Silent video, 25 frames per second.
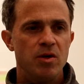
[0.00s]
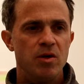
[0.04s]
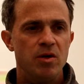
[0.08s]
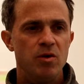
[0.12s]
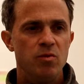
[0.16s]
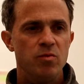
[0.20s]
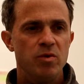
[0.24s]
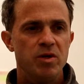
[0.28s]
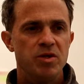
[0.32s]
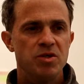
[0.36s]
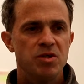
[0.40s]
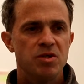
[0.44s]

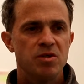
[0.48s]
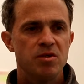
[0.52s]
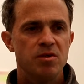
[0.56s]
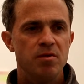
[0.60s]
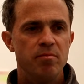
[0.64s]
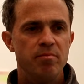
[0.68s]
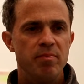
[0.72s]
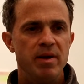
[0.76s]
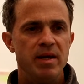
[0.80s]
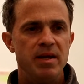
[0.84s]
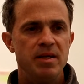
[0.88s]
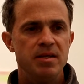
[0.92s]
in which
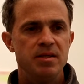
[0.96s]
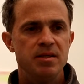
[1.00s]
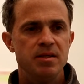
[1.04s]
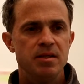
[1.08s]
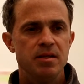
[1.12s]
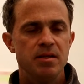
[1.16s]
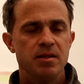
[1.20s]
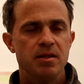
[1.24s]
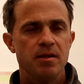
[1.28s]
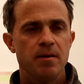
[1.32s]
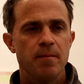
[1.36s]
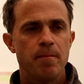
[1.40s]
the
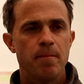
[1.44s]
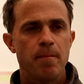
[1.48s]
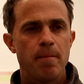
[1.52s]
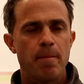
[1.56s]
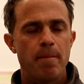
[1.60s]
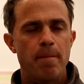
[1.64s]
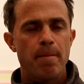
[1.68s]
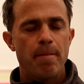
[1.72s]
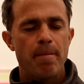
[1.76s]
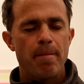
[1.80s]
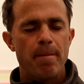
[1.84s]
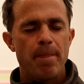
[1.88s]
painting
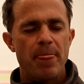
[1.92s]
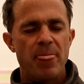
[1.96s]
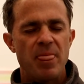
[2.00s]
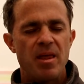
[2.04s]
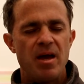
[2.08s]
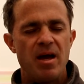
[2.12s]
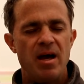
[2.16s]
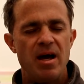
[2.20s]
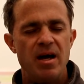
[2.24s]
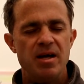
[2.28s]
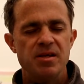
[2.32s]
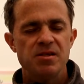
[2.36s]

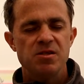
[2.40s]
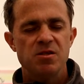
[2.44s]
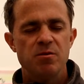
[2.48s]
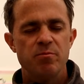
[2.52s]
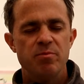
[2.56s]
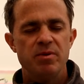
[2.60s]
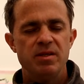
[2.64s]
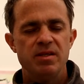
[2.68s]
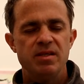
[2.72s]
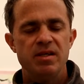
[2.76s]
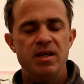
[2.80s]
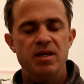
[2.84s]
has the
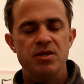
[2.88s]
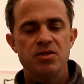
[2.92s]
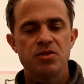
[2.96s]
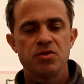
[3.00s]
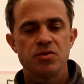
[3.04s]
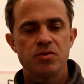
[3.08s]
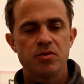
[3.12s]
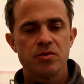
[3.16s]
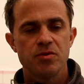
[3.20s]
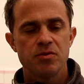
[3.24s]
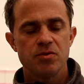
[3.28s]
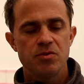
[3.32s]

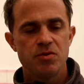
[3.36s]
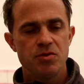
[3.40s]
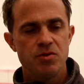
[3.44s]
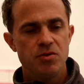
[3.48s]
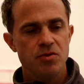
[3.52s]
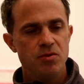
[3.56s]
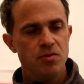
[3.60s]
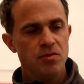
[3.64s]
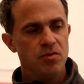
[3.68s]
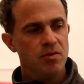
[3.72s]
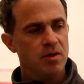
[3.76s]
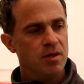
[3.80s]
potential
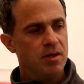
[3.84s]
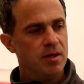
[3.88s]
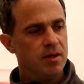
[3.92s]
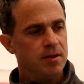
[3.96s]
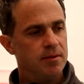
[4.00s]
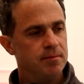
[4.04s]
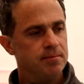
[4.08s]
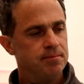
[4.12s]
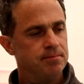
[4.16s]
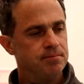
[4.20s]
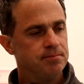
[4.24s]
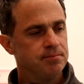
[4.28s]
to
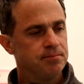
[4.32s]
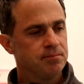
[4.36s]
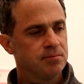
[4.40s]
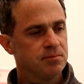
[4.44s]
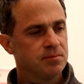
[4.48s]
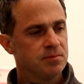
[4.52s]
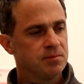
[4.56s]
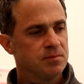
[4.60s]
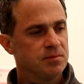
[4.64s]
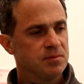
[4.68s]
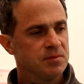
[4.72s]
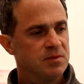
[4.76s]

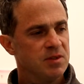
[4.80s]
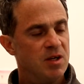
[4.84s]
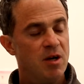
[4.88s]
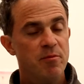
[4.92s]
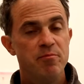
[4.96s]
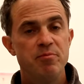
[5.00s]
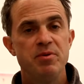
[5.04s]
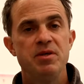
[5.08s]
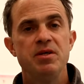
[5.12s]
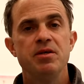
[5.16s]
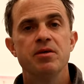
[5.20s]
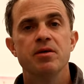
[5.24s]

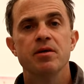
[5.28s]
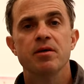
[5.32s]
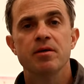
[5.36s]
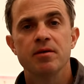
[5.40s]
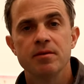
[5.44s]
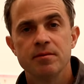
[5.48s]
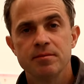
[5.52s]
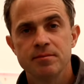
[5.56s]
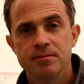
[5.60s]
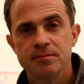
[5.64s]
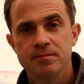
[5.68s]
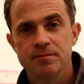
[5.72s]

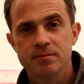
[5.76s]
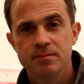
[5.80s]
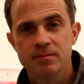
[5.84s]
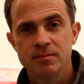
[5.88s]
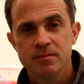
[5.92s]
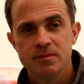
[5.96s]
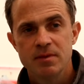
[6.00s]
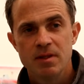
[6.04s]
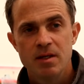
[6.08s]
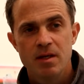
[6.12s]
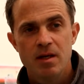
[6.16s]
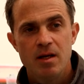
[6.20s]
appear.
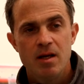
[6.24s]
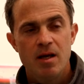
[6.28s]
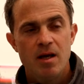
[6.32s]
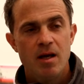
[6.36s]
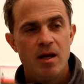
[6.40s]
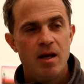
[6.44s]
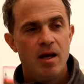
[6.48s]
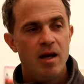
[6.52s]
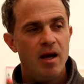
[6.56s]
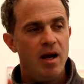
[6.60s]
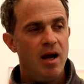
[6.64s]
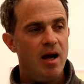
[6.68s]

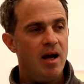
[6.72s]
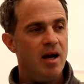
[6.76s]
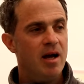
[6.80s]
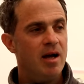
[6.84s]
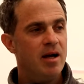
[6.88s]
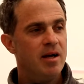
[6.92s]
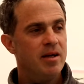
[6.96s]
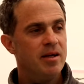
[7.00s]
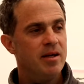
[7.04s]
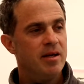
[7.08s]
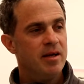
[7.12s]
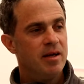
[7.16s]

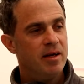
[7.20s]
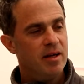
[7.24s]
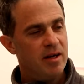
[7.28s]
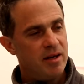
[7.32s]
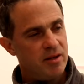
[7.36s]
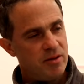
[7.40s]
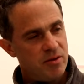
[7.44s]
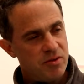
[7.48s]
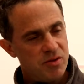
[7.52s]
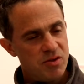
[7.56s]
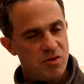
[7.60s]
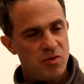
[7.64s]
And
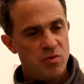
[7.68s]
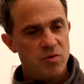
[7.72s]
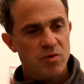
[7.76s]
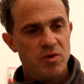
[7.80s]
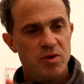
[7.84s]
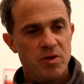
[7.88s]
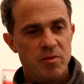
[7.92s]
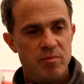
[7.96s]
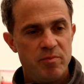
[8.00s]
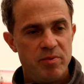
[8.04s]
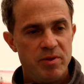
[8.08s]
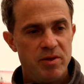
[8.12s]
I use the
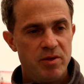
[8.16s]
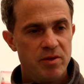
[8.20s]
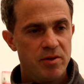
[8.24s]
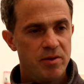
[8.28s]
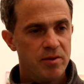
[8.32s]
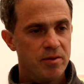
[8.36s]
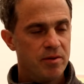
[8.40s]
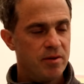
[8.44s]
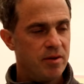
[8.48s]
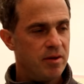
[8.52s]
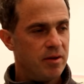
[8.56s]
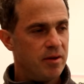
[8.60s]
word
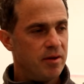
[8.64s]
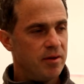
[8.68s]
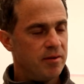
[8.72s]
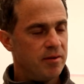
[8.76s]
appear